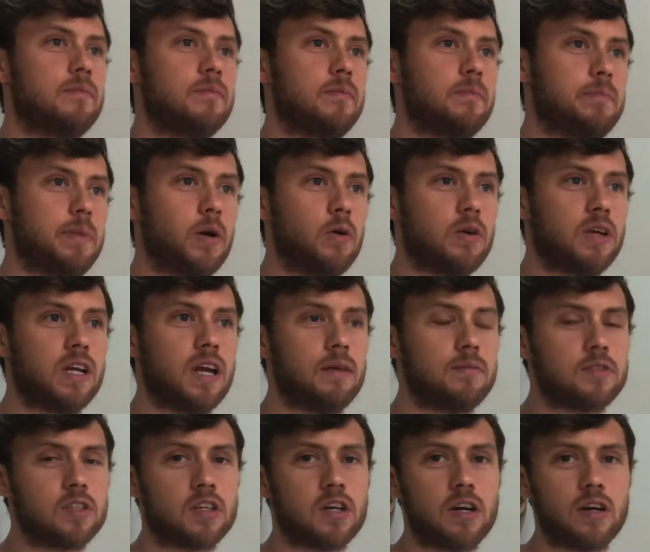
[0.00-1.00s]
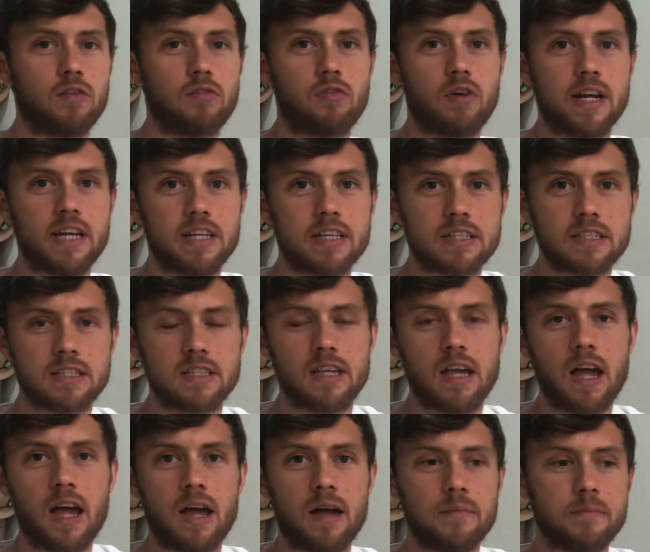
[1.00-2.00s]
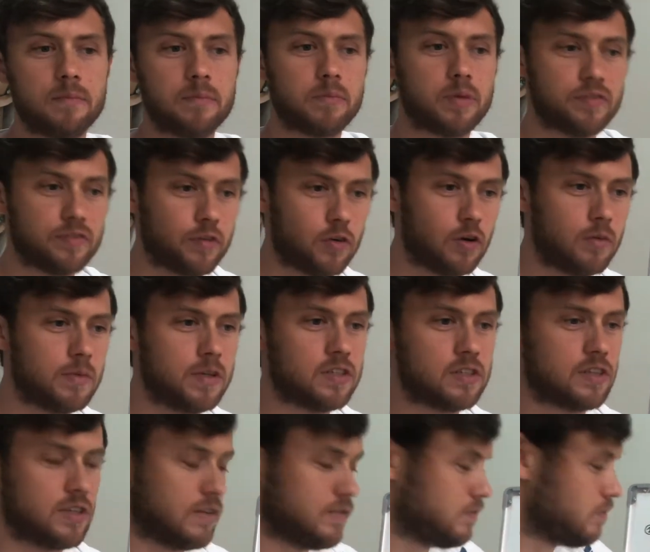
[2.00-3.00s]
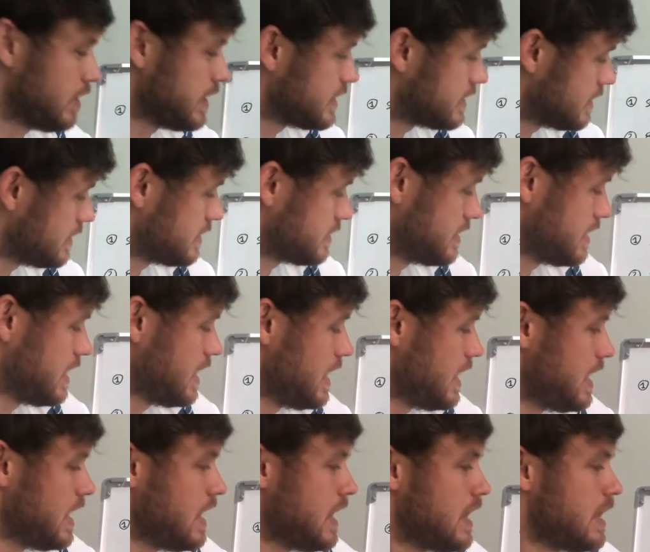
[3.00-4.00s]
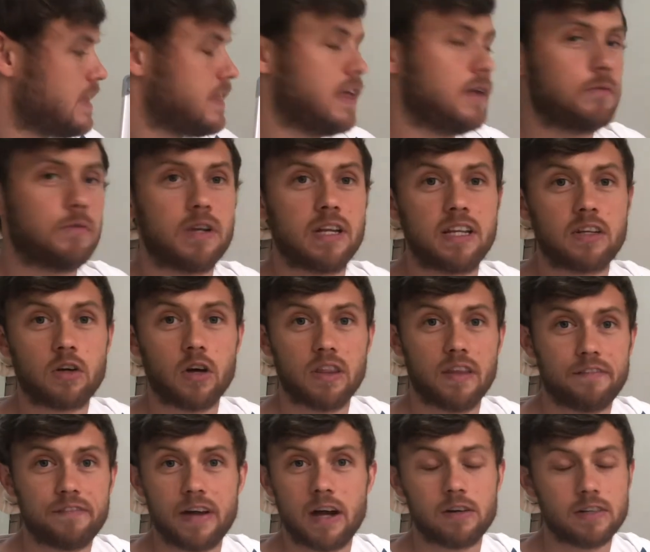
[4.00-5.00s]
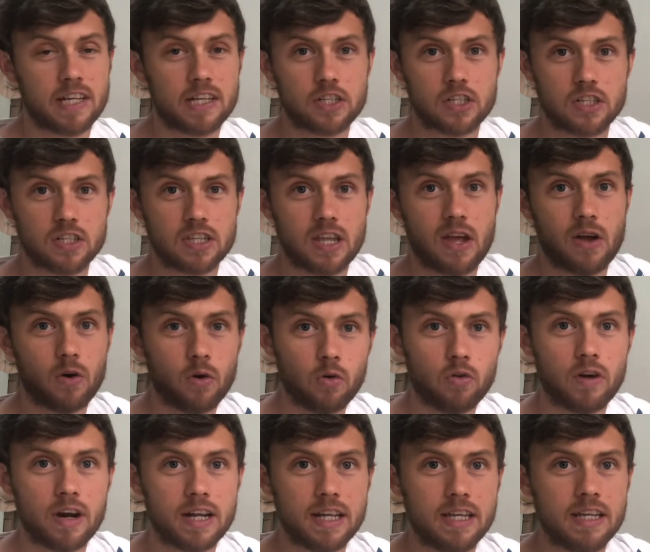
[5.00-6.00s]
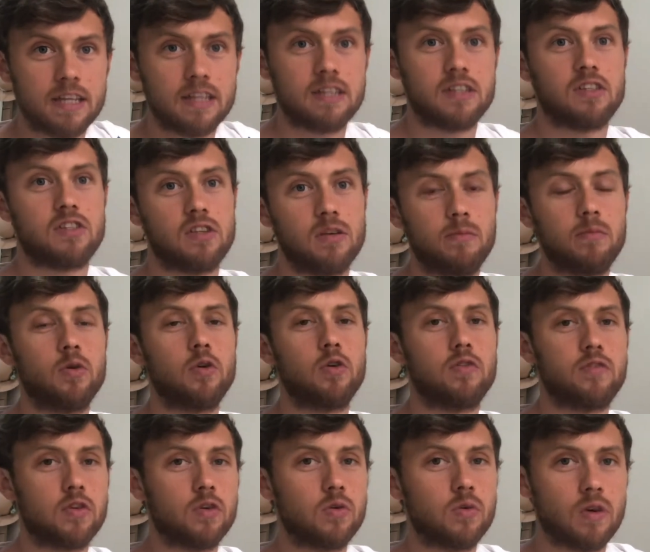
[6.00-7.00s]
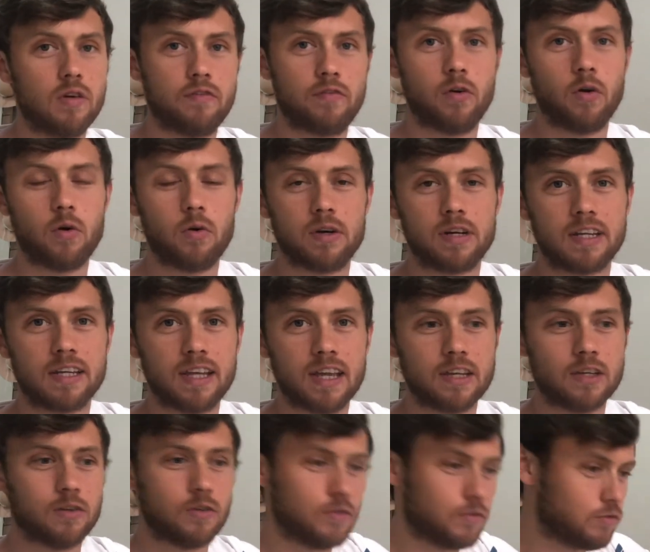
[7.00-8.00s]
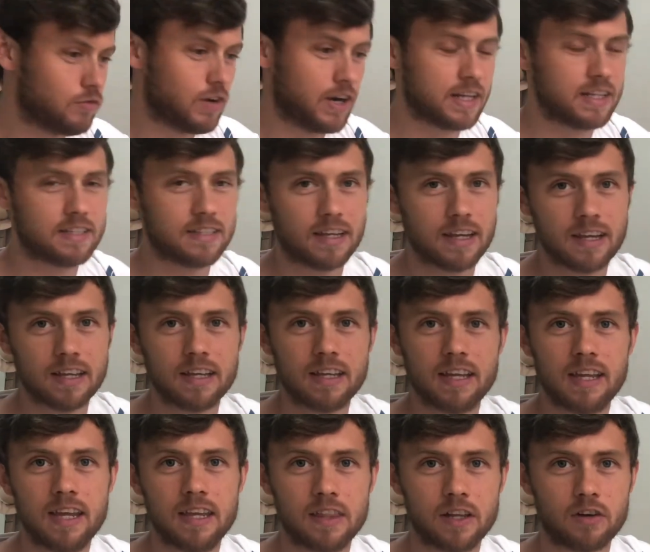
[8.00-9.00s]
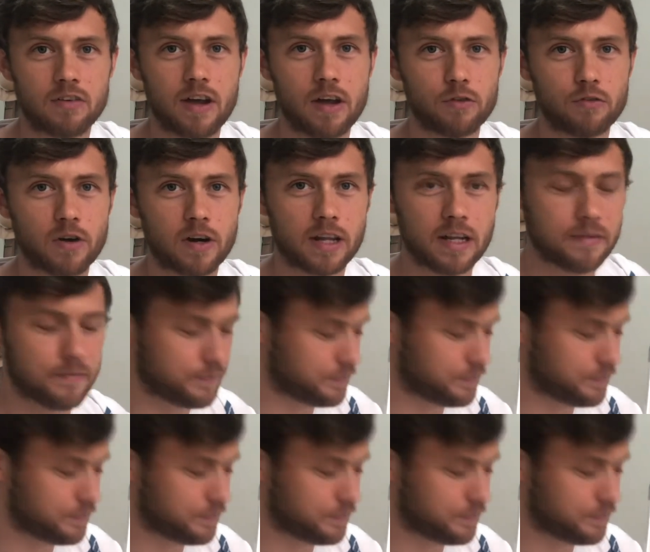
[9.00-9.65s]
building up to kind of race performance and races, then we've got the foundations there already to move you forward and get you ready to hit the ground running.